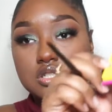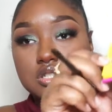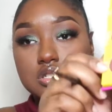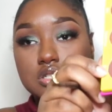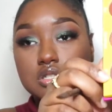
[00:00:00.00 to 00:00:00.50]

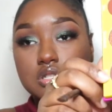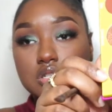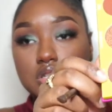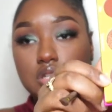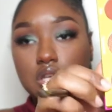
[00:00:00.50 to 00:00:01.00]
just
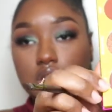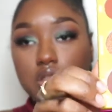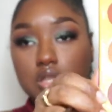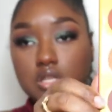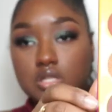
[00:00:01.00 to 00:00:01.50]
like
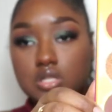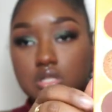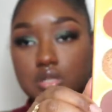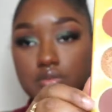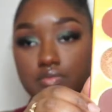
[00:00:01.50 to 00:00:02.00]

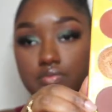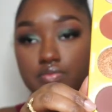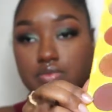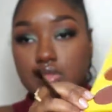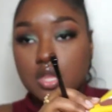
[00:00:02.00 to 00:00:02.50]
this,
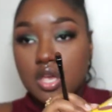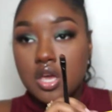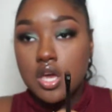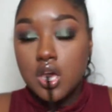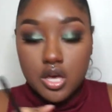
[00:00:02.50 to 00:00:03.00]

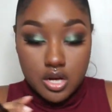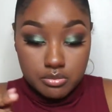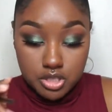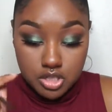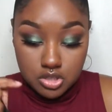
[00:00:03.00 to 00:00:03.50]
and
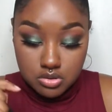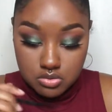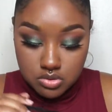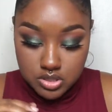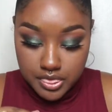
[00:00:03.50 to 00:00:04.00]
I'm gonna
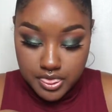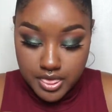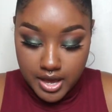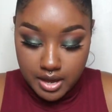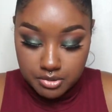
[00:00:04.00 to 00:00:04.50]
use
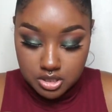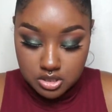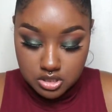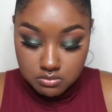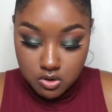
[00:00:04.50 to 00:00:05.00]
that. I'm gonna
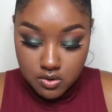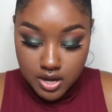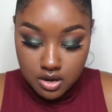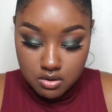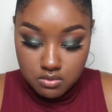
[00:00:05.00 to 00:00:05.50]
smoke
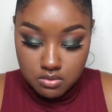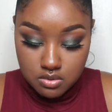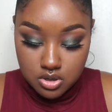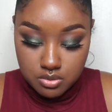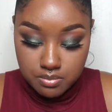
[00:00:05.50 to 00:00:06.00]
out
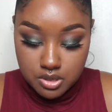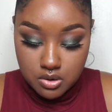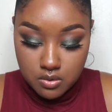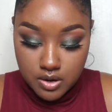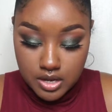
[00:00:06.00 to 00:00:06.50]

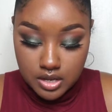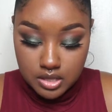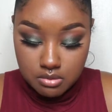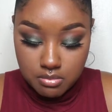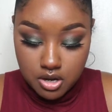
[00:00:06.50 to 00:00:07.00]
Puree
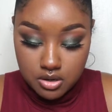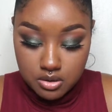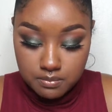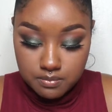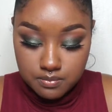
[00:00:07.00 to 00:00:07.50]
at the
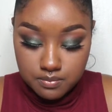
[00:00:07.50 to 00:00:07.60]
bottom.